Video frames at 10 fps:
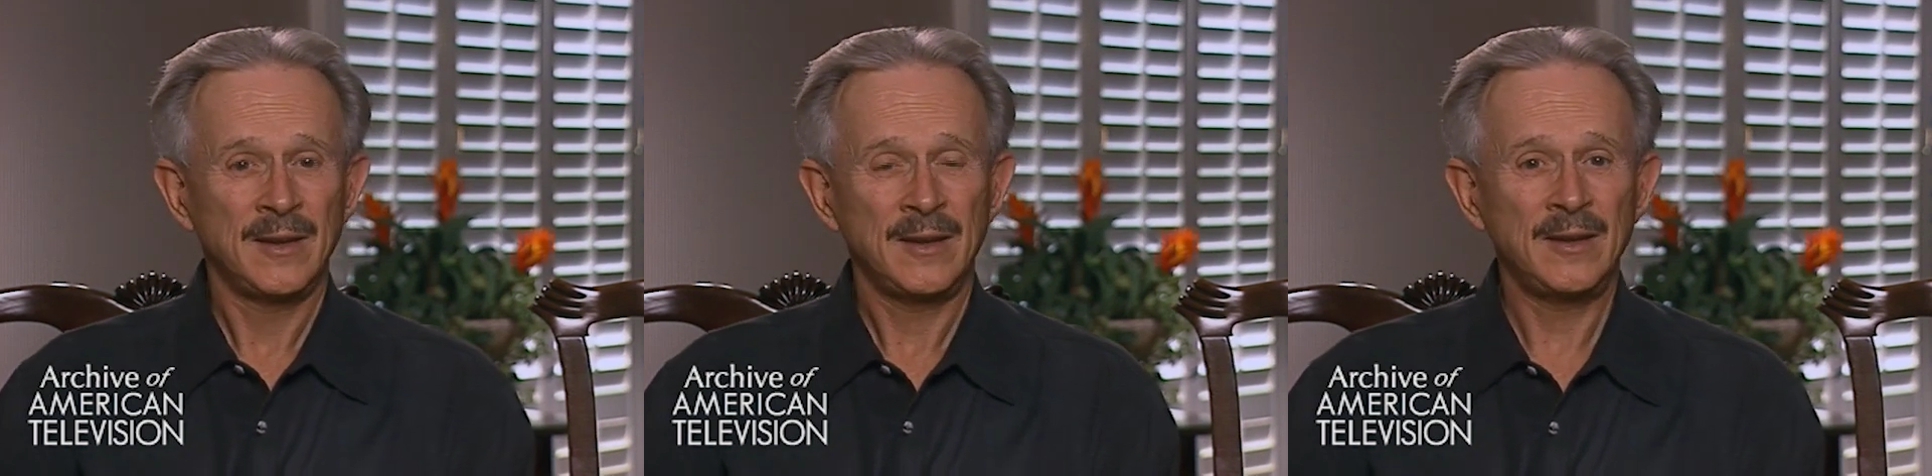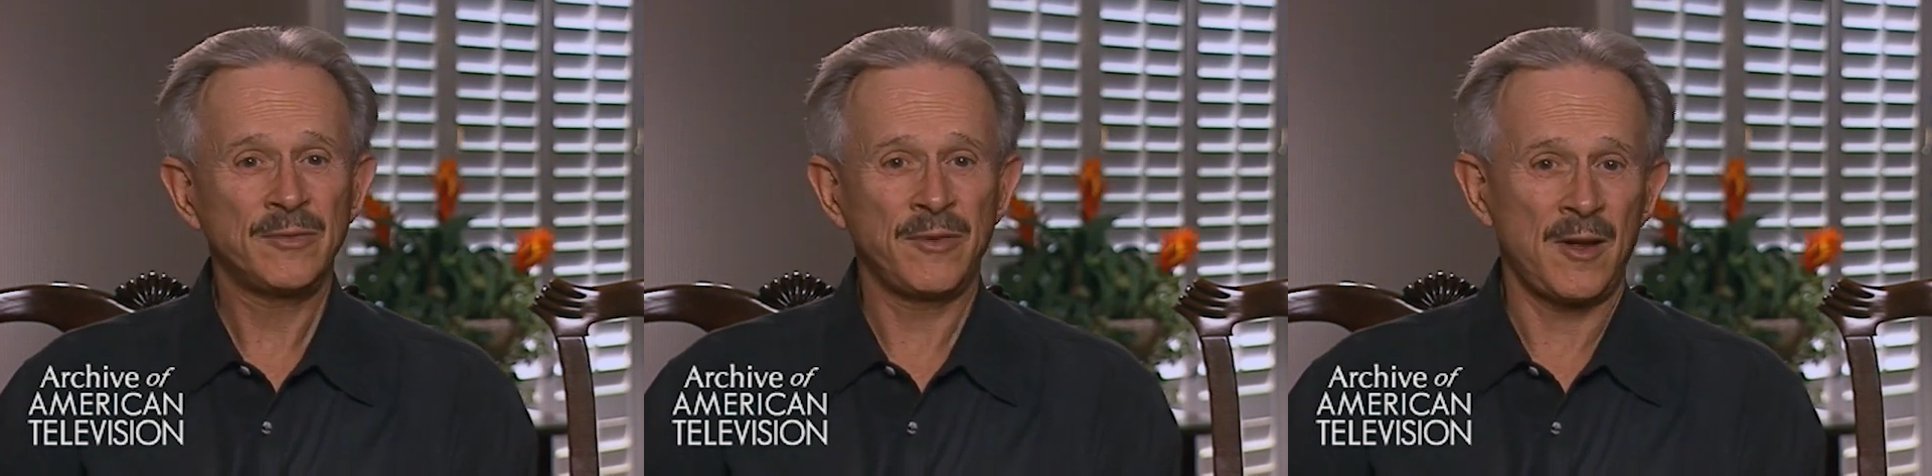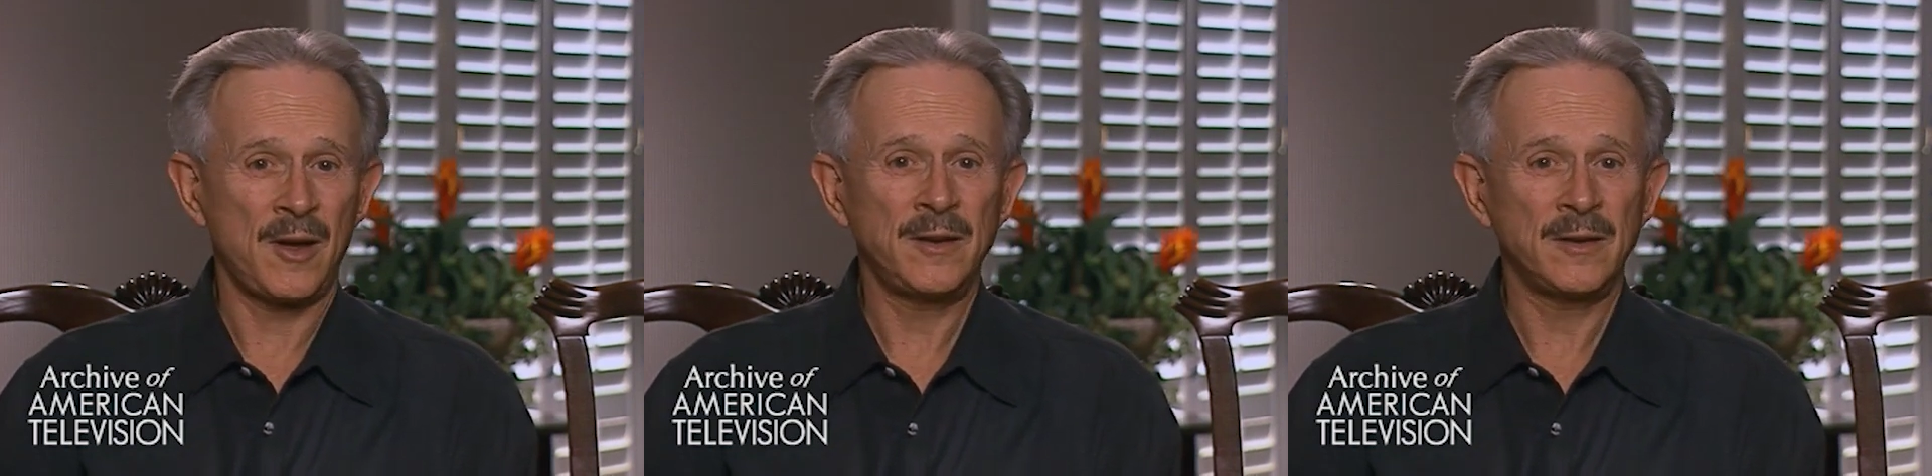He's
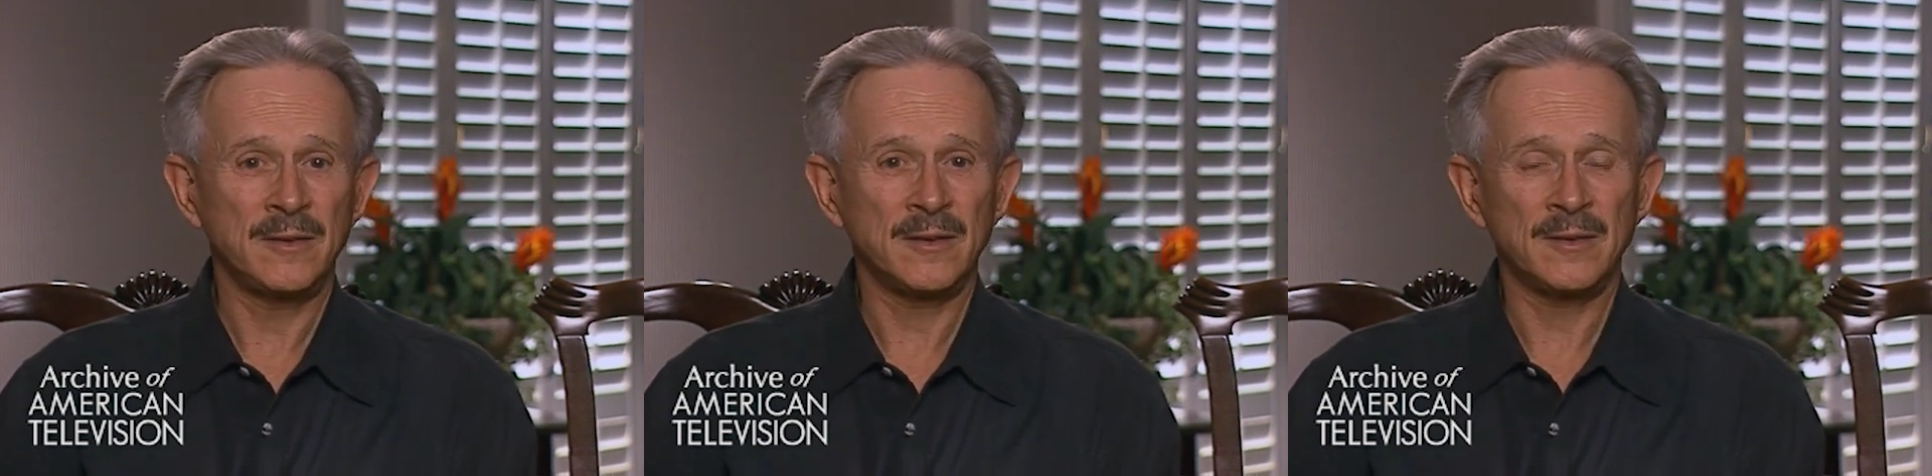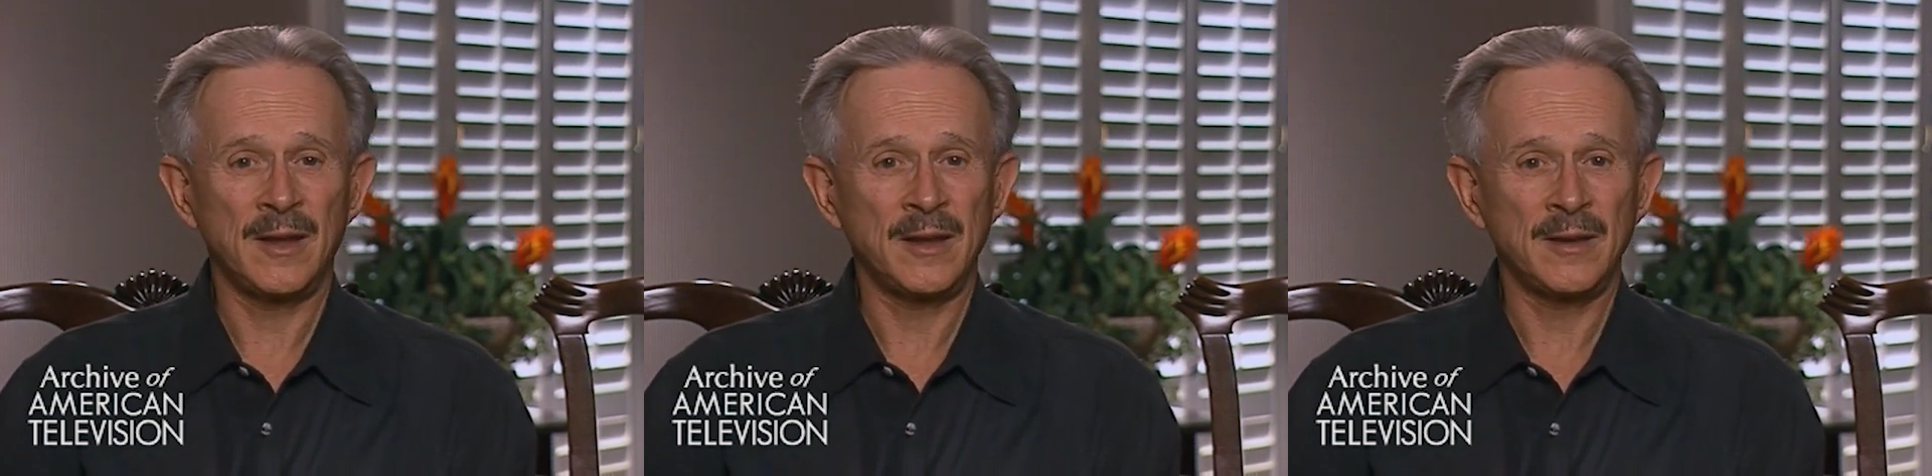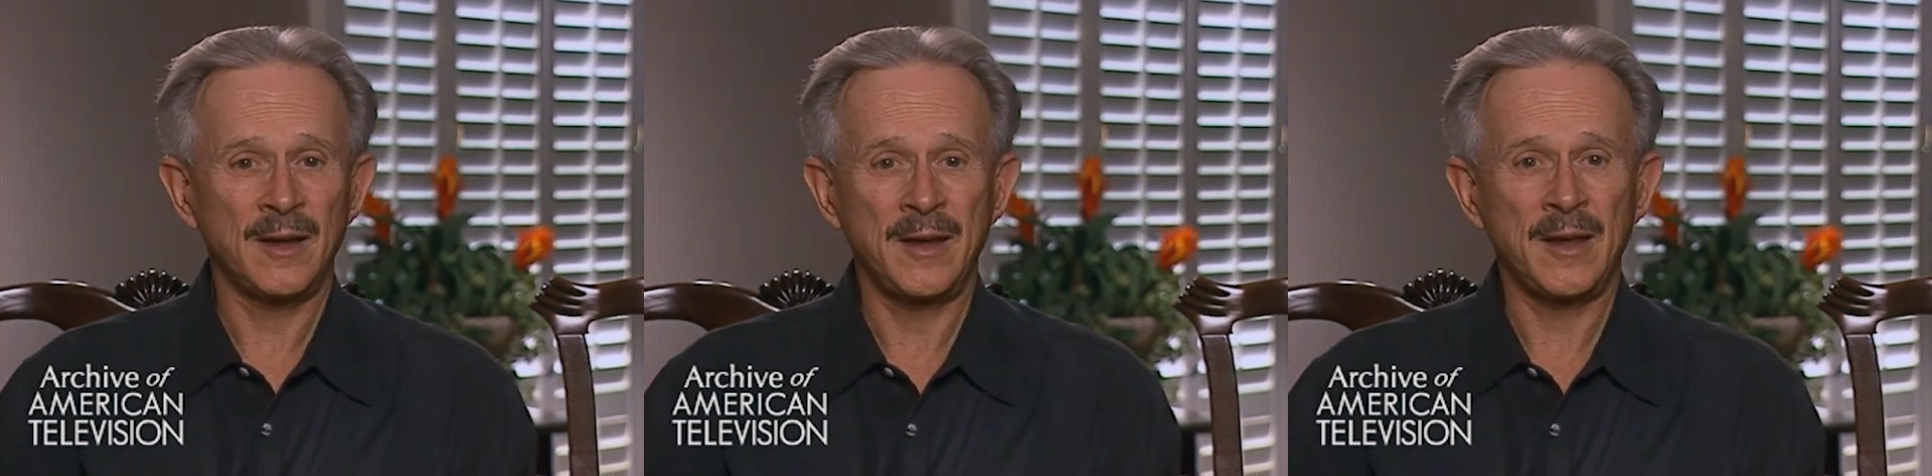flawed, just
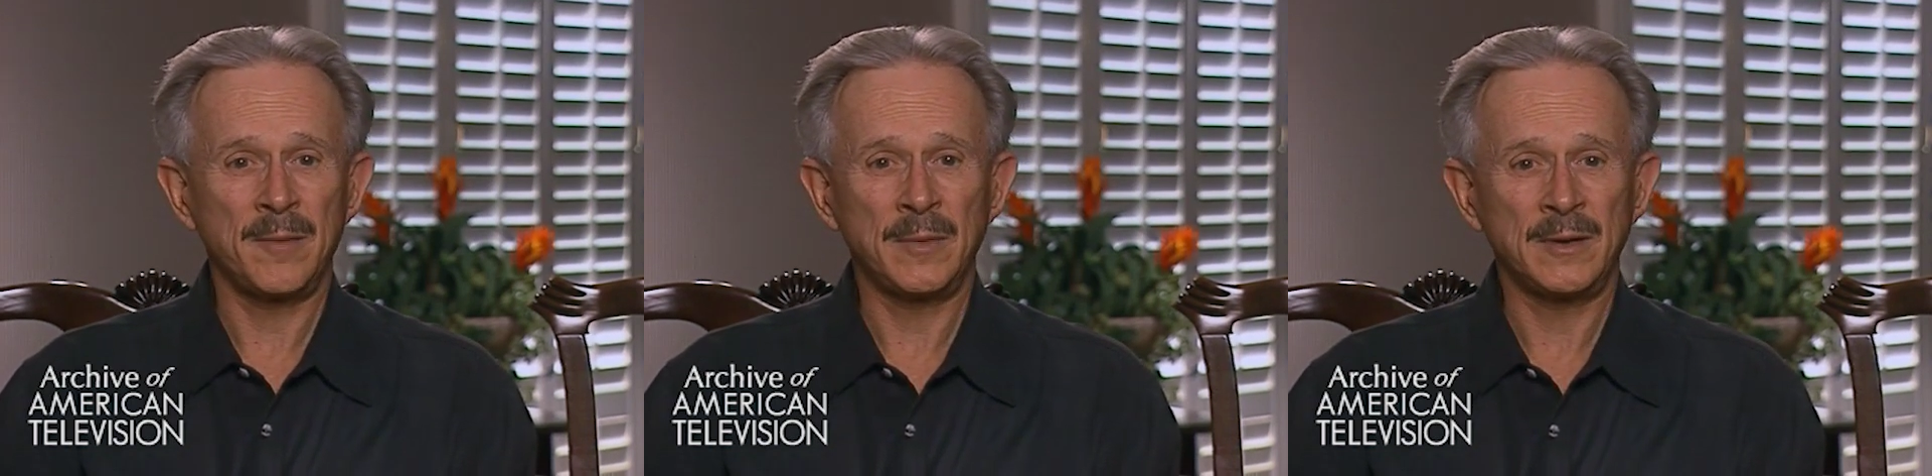like I am,